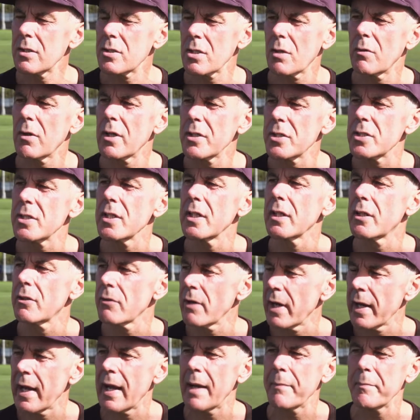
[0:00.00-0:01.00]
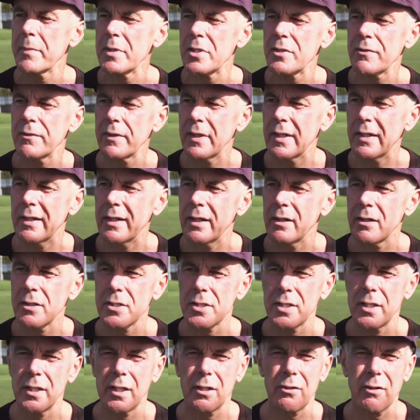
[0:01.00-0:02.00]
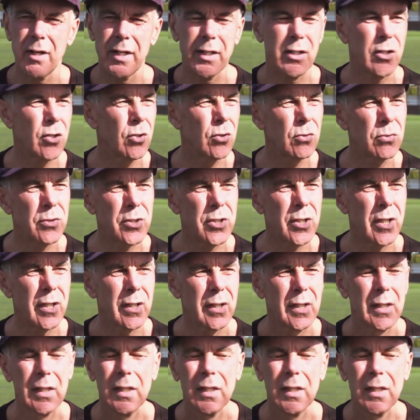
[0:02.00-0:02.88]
So I see a great atmosphere here, I see a great culture.